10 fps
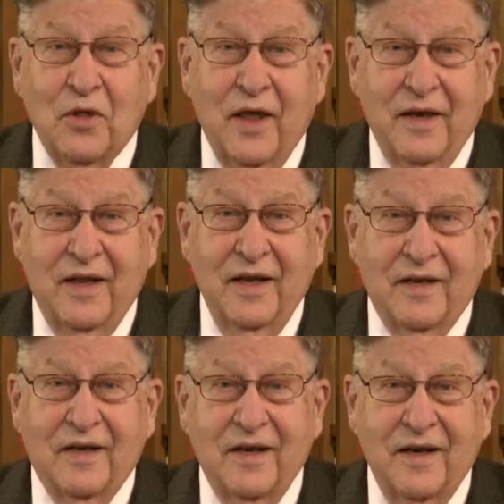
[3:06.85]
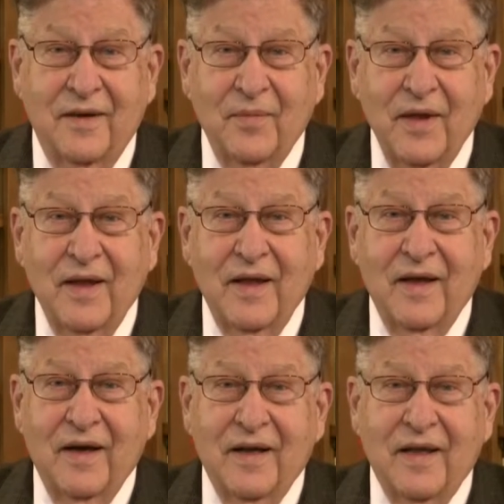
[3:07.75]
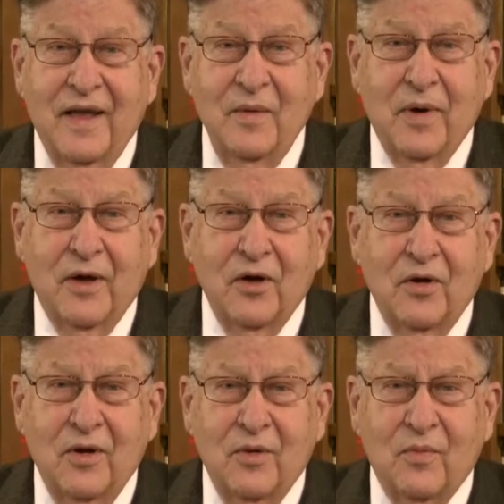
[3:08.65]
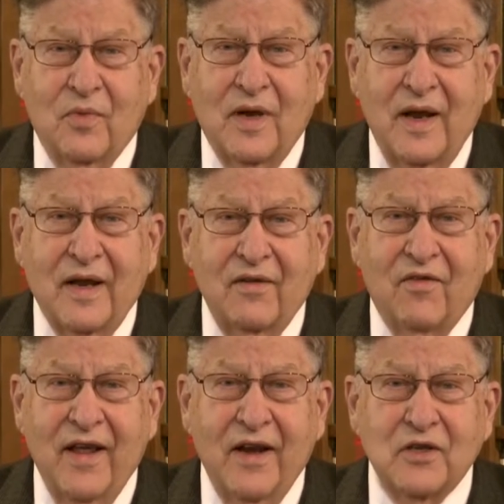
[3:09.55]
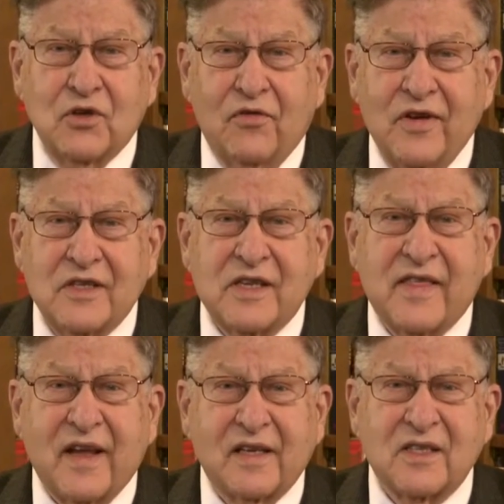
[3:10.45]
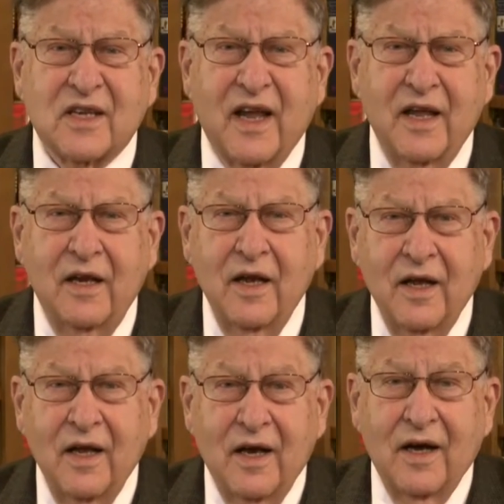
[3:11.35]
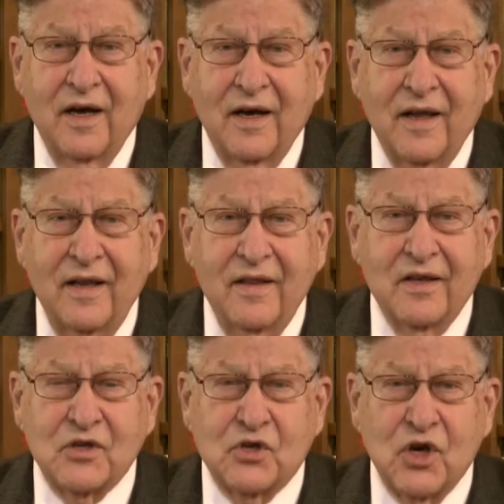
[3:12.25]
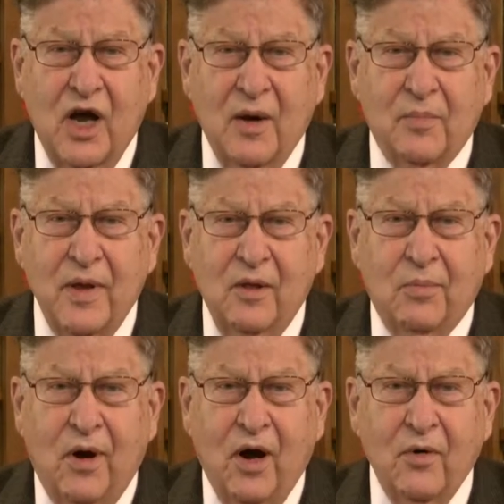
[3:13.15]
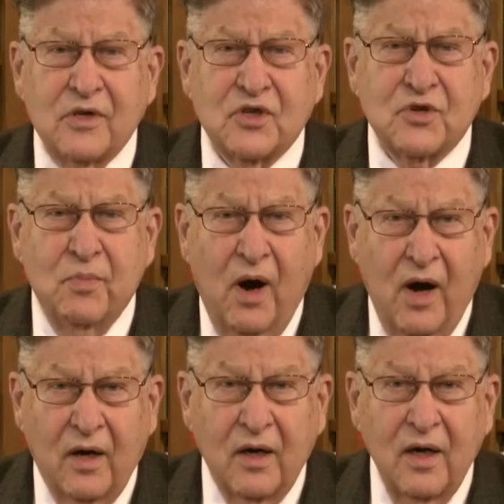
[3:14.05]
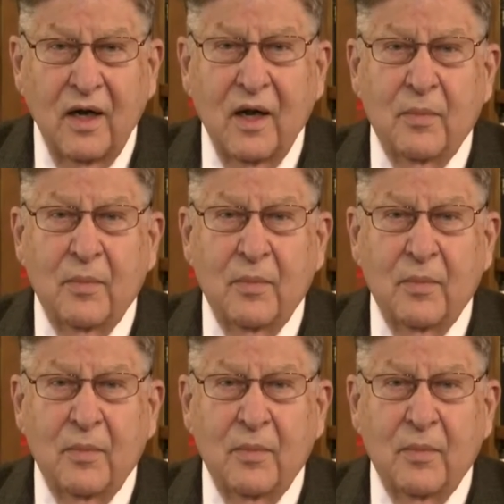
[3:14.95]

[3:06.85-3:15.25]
know that that uh, uh he better take advantage of his thick skin uh, in this job. Bill Barr is smart.